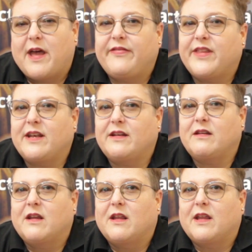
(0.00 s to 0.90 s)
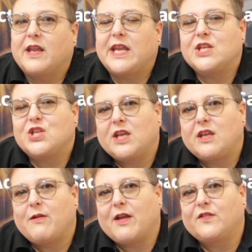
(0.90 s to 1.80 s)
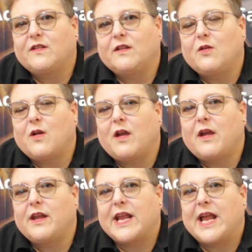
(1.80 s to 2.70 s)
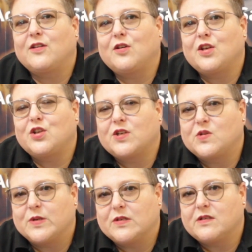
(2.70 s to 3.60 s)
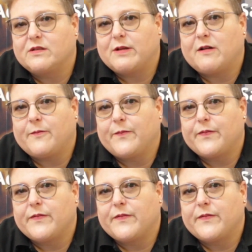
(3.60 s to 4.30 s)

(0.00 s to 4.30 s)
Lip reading: and then each year you have to do an annual adjustment as well.